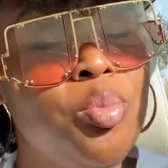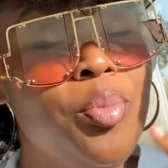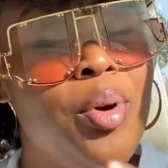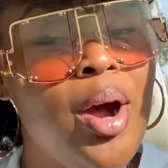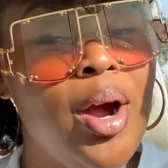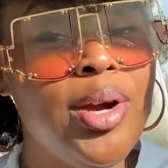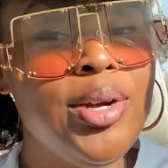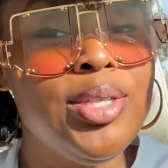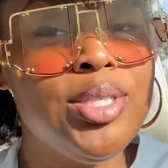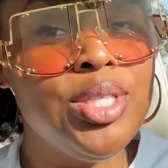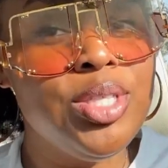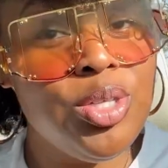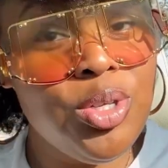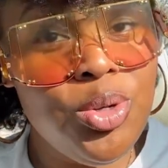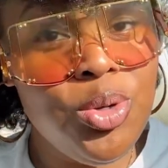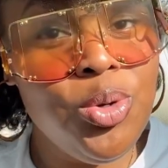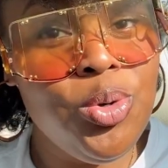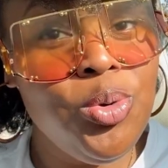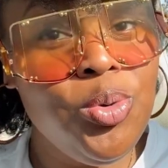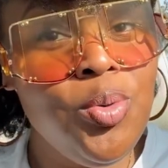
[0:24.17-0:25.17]
part
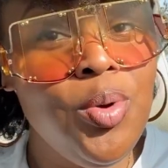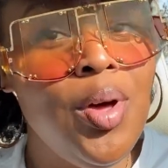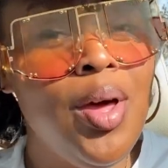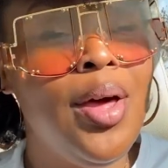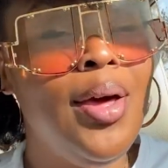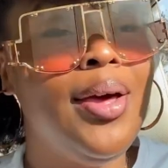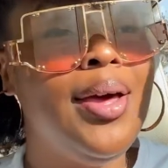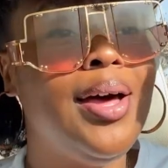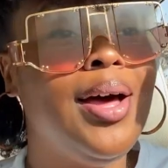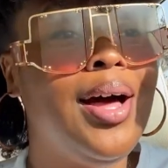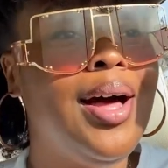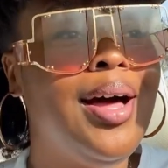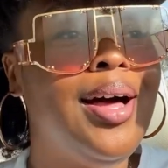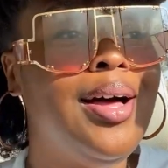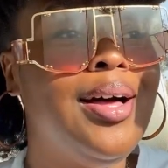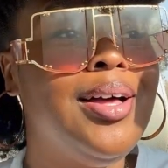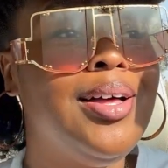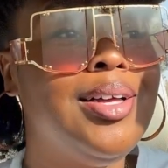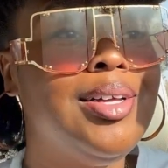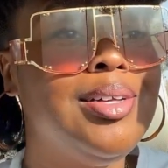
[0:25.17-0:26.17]
two
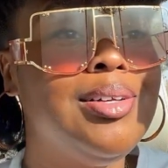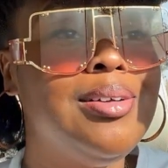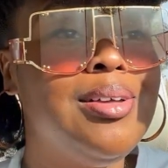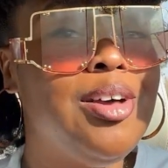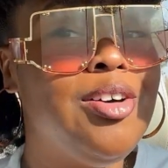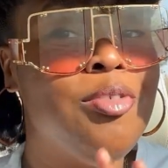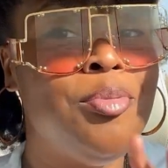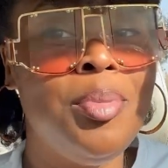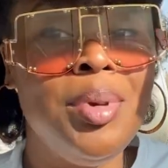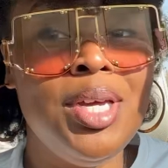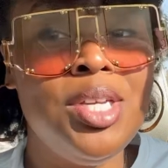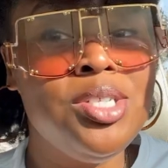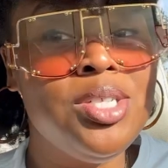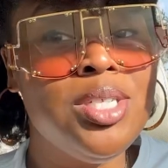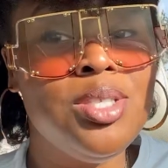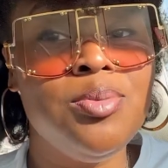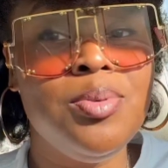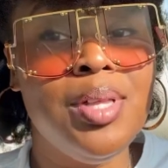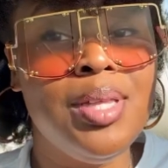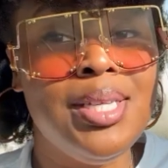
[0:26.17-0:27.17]
uh, of me
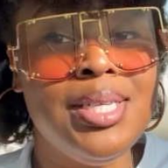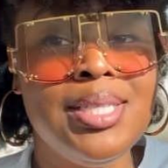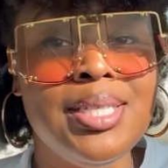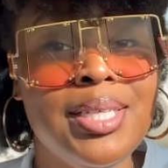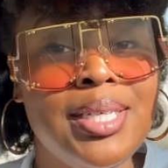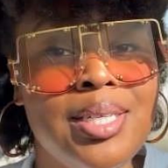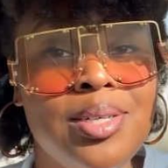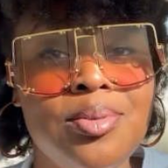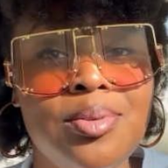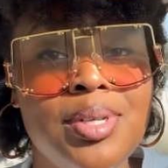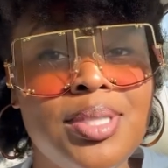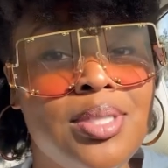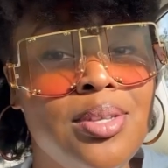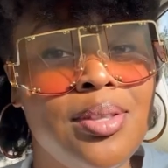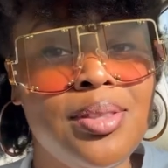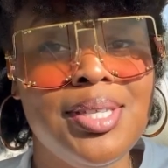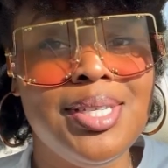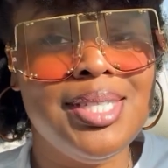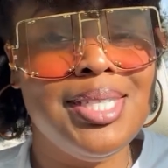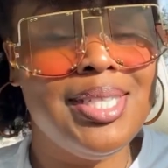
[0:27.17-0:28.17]
just really seeing what's
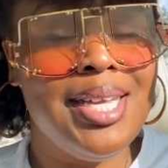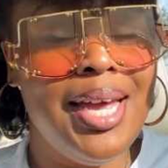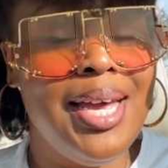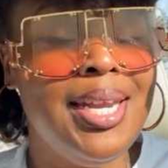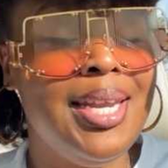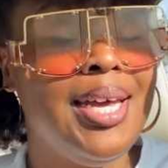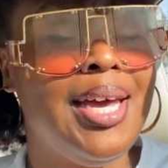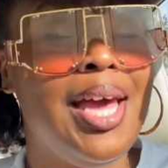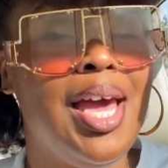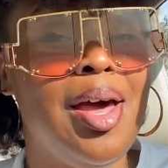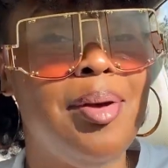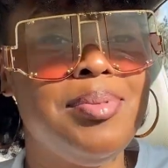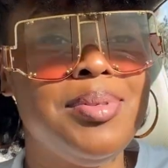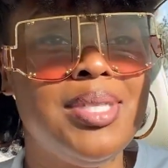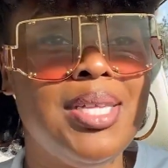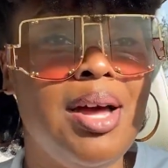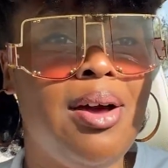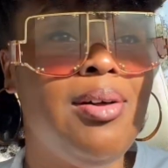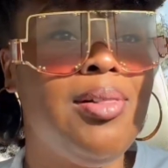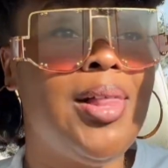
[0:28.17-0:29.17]
on these dating apps.
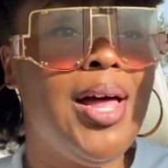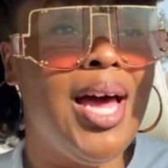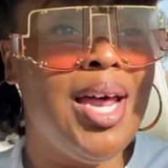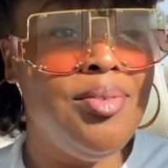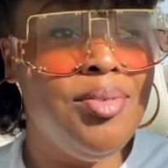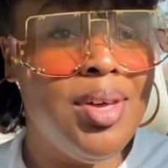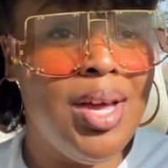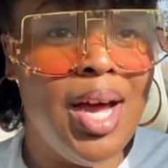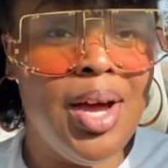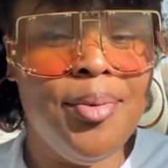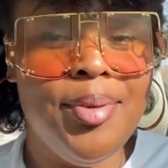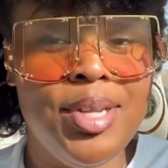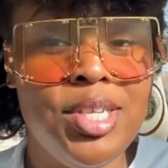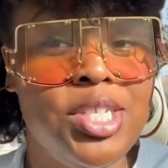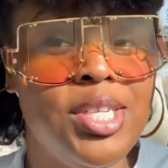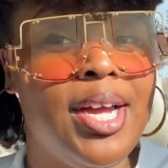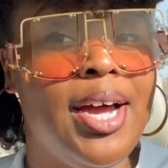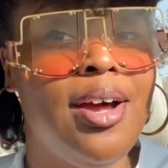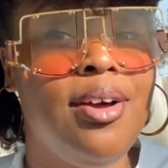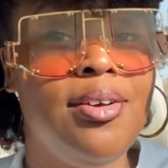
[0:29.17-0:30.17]
Now, a lot of y'all
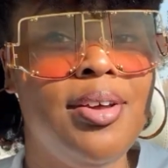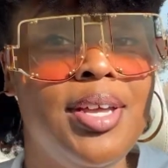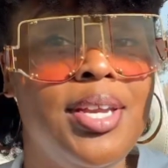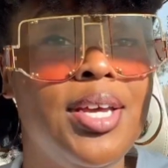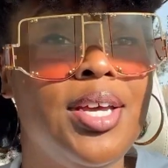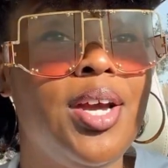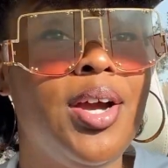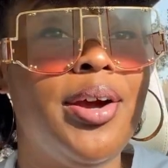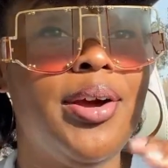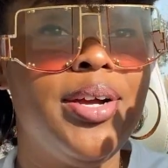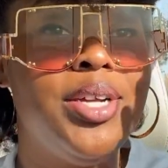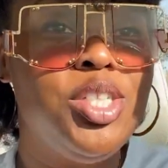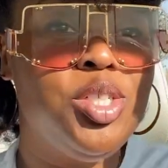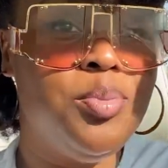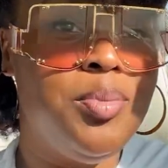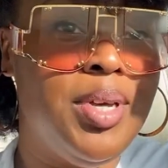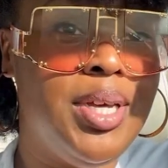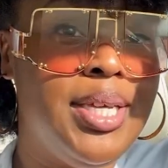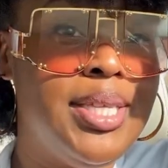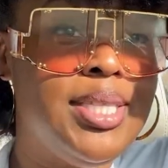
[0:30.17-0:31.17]
reached out and encouraged
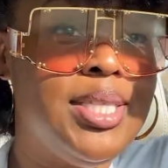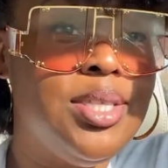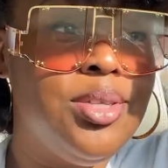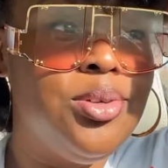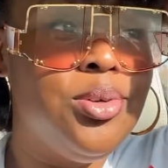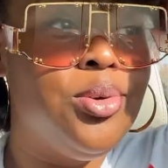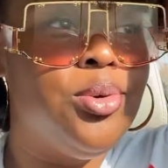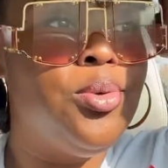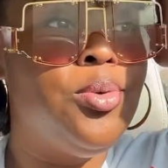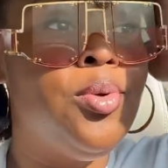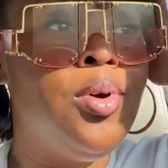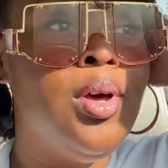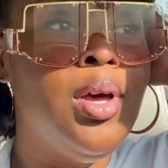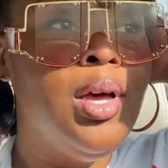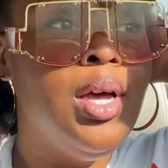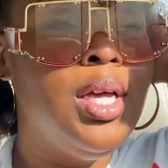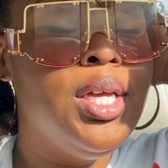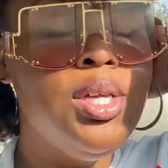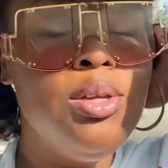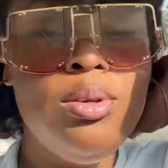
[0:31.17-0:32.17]
me to,
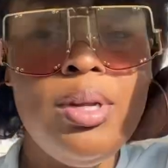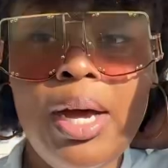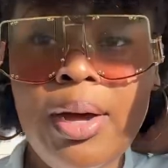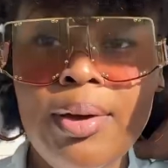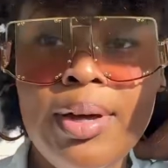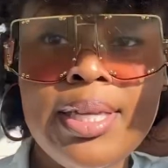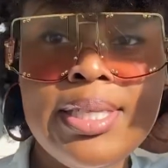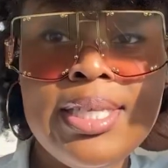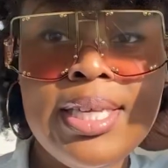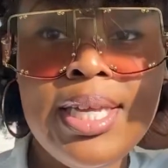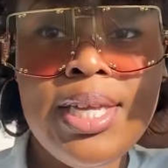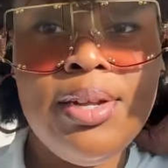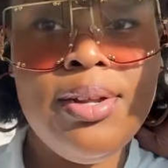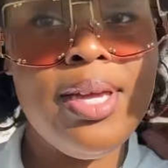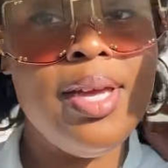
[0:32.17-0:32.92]
you know, continue to